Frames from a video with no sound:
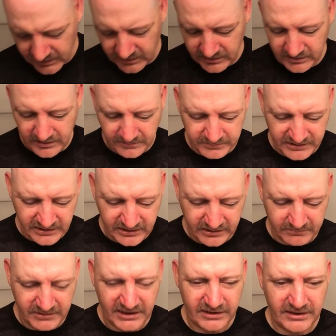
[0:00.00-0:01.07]
Ended up getting
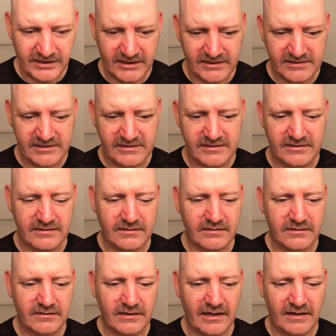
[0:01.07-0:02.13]
me this
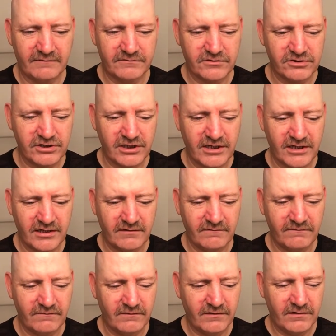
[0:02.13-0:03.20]

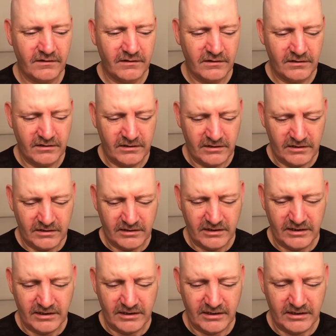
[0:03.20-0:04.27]
aftershave,
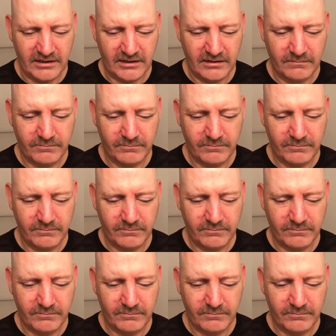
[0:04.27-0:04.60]
the